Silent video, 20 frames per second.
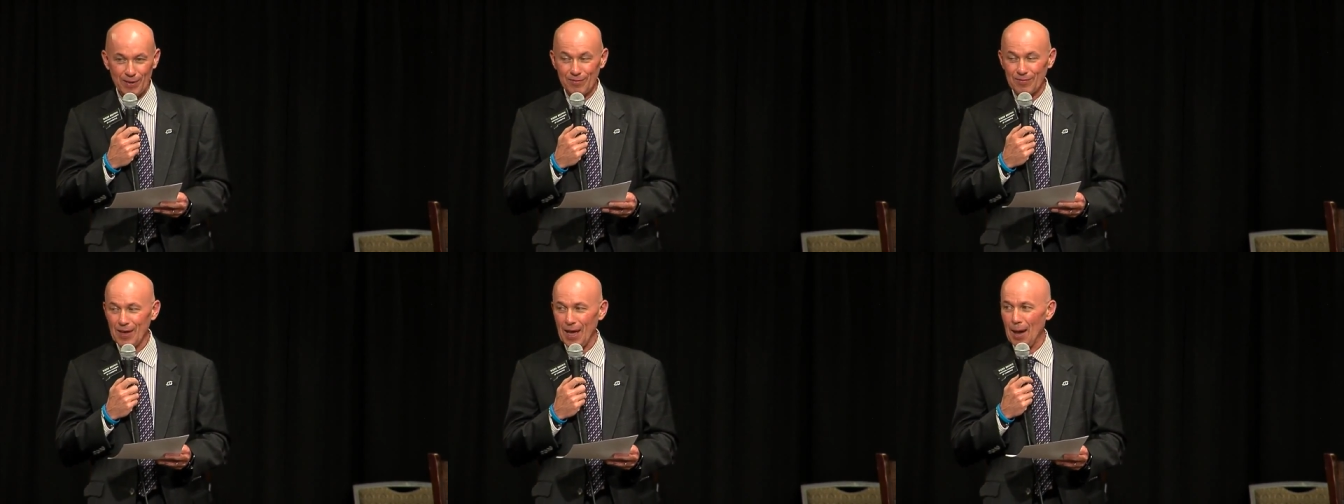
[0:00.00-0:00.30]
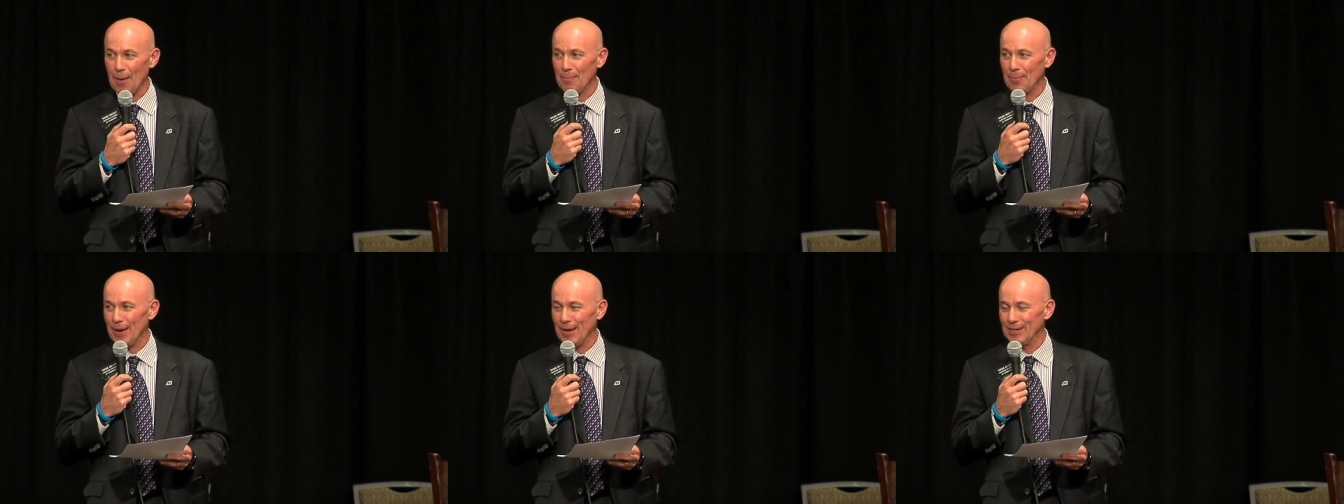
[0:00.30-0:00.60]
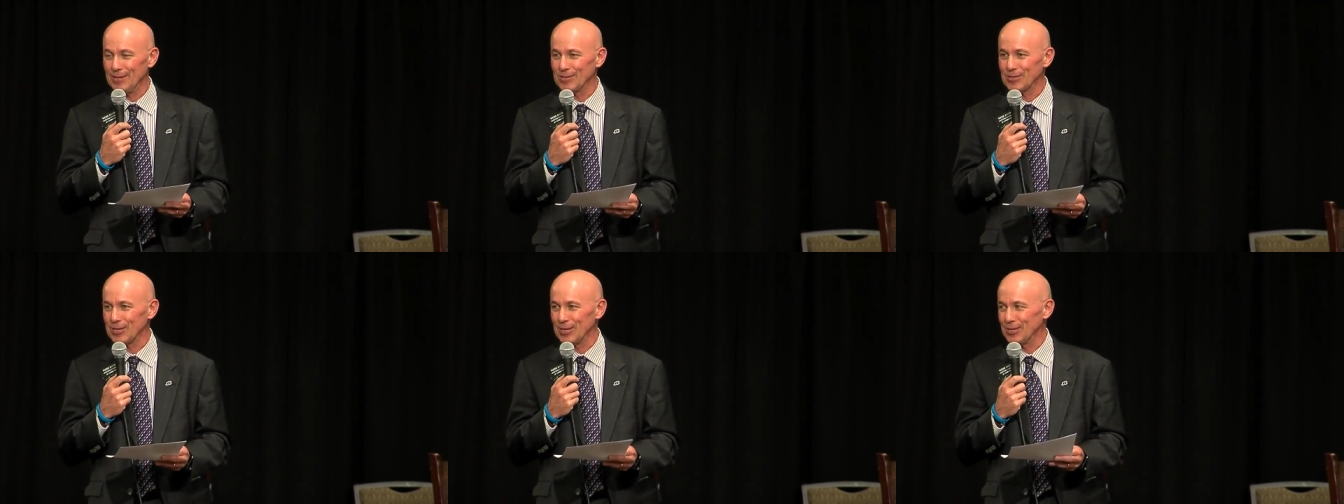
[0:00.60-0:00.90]
of
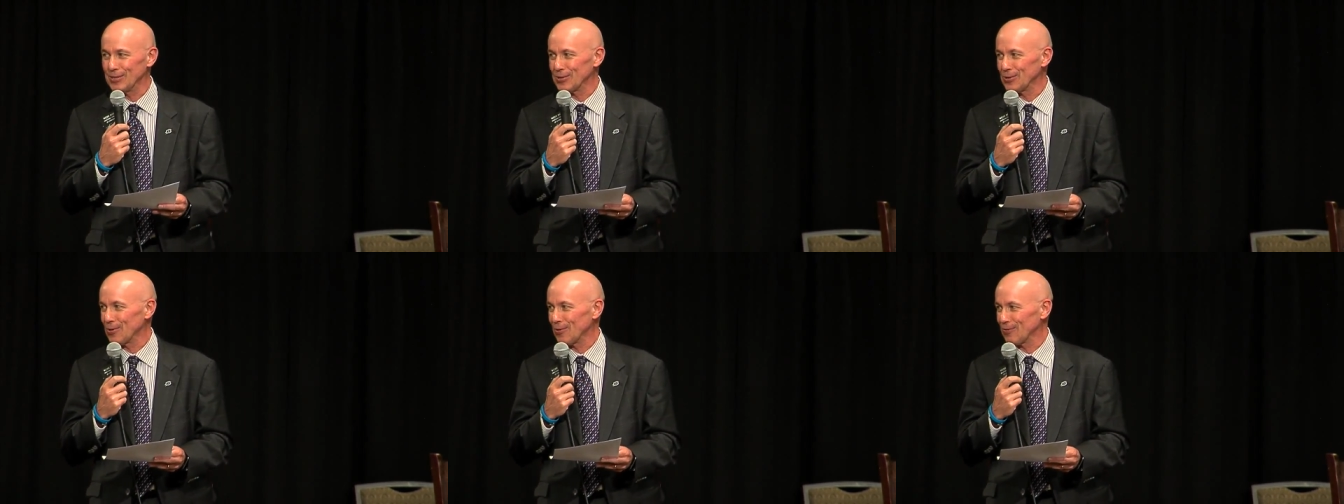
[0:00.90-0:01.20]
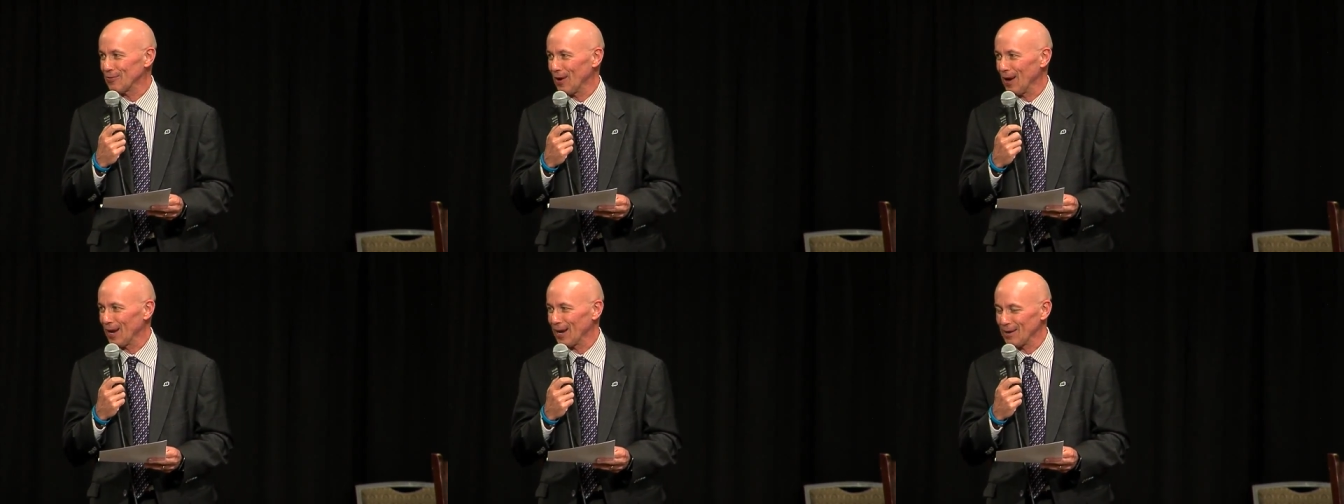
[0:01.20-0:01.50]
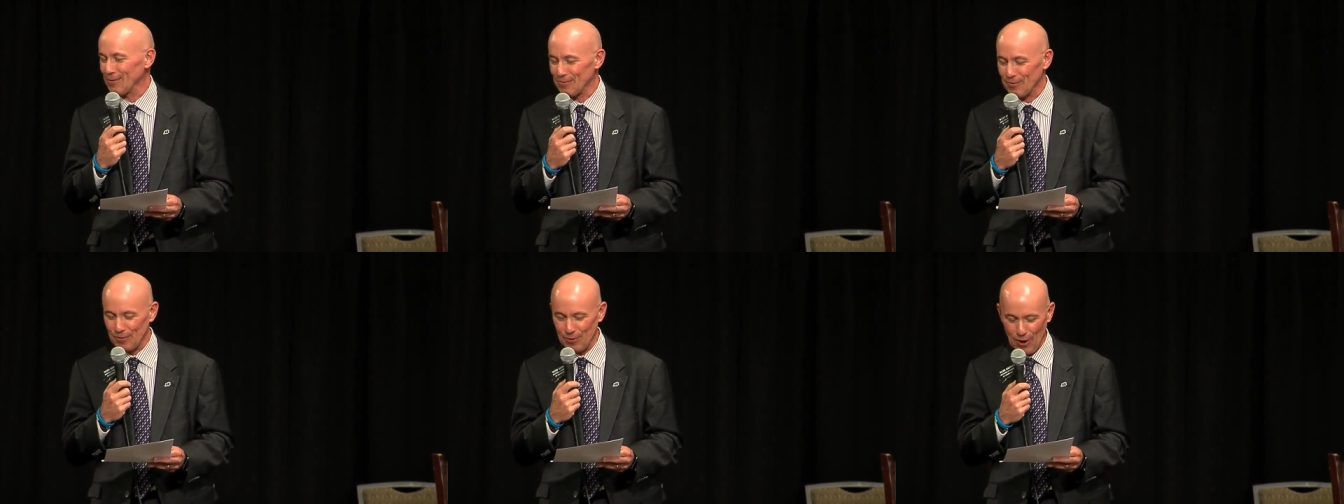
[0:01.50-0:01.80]
campaign season or
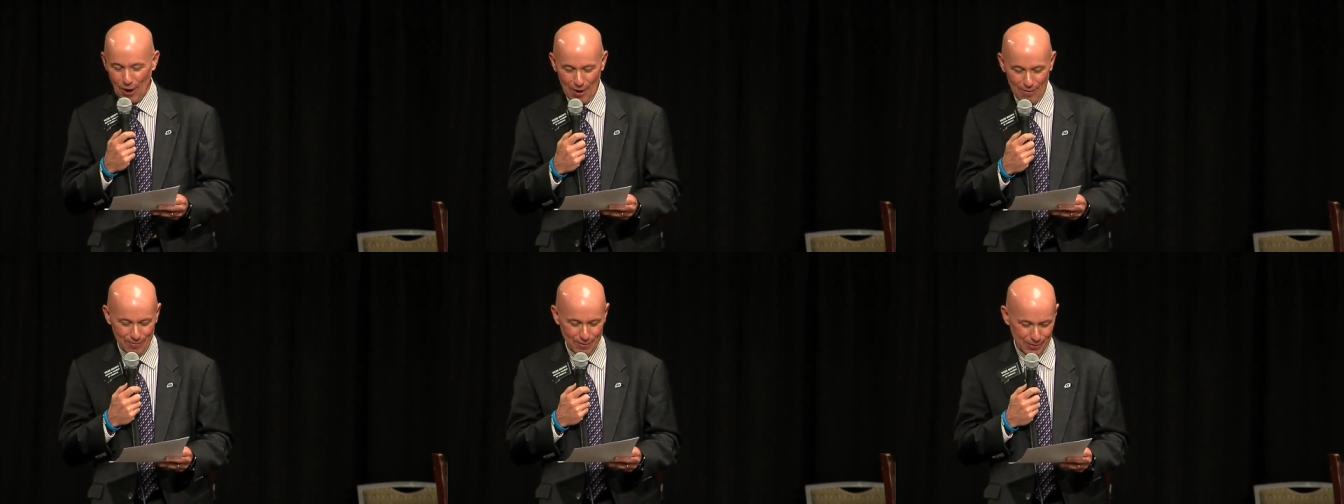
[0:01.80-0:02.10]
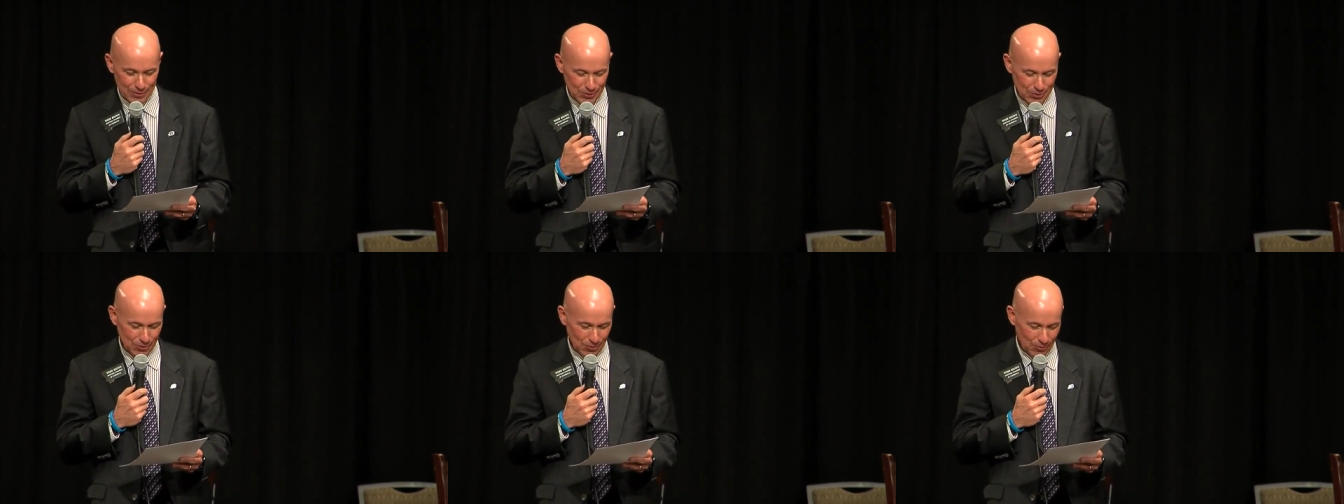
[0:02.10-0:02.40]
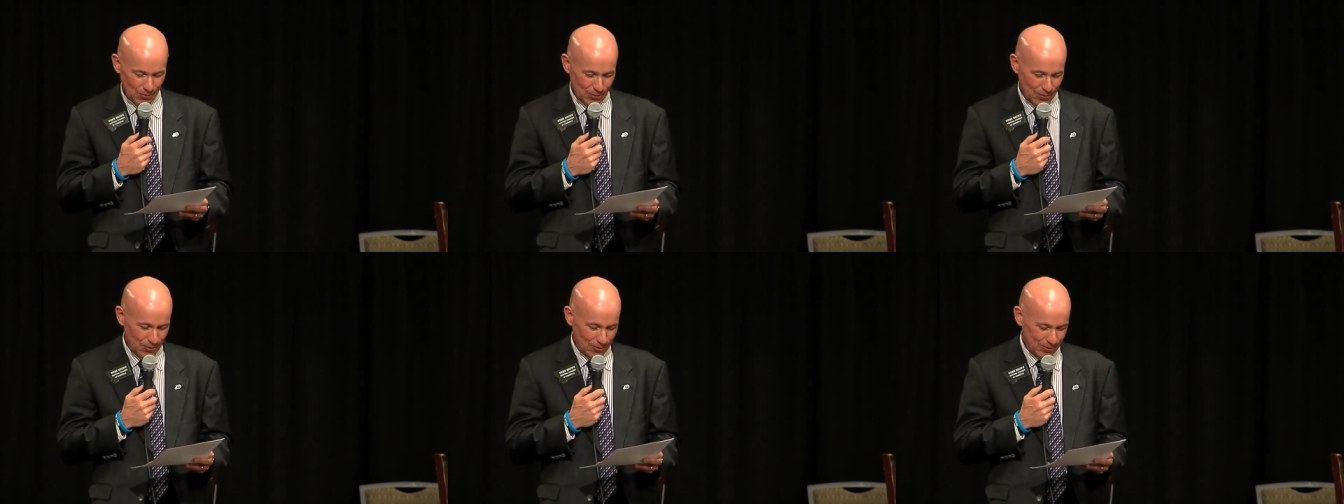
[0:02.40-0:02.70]
filing for office.
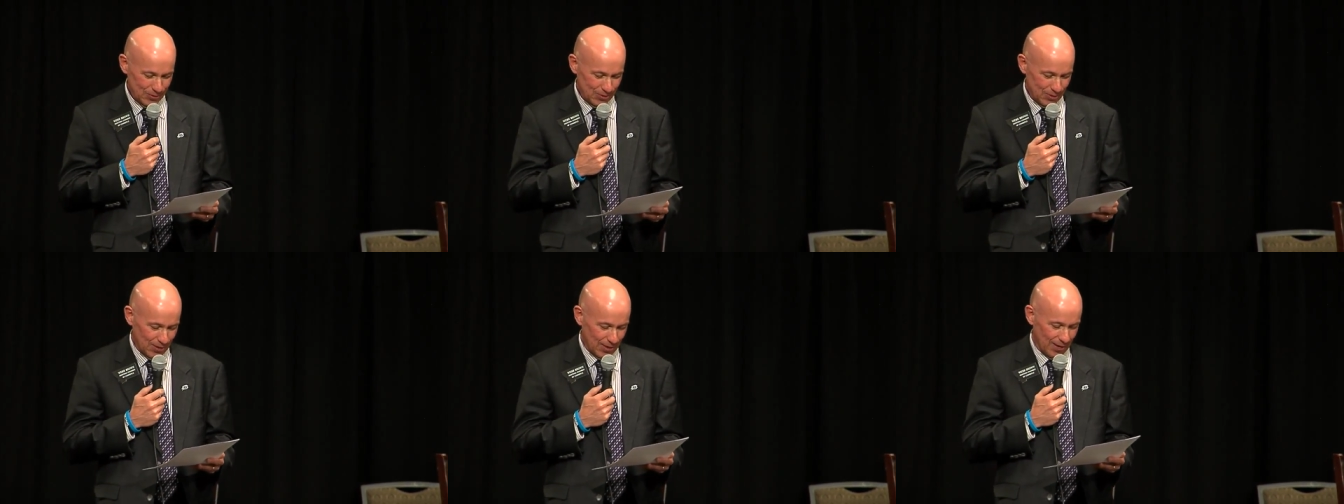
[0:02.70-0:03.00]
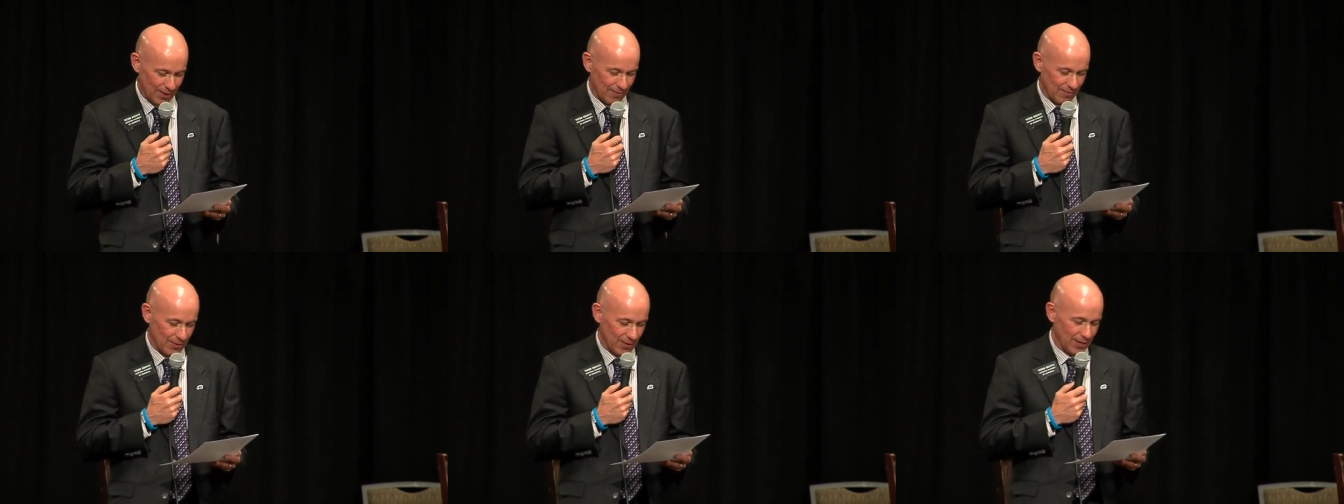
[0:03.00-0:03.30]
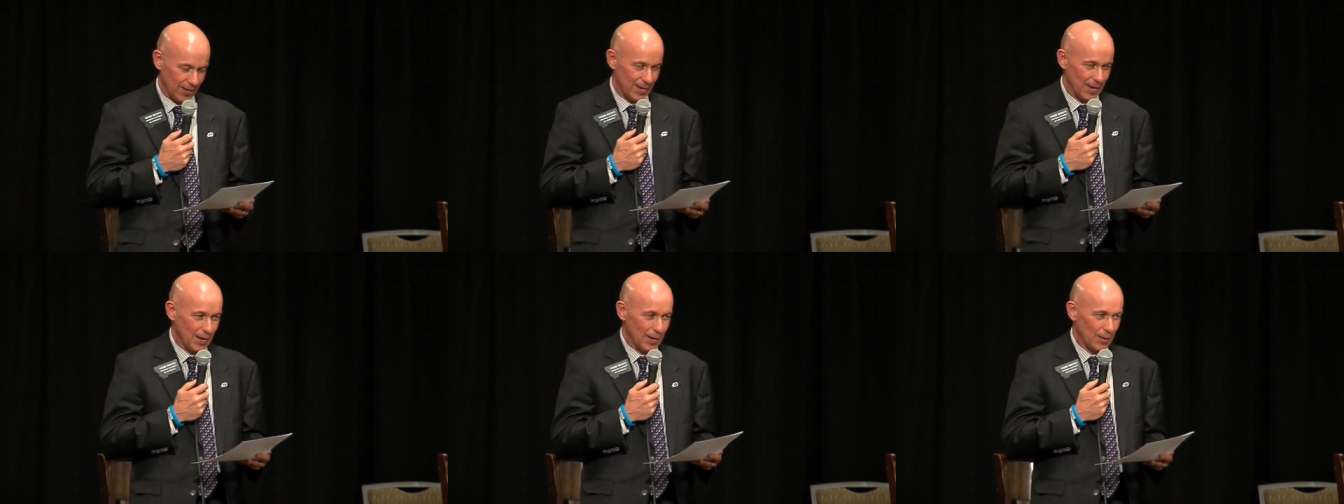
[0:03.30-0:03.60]
So, of course, a lot of the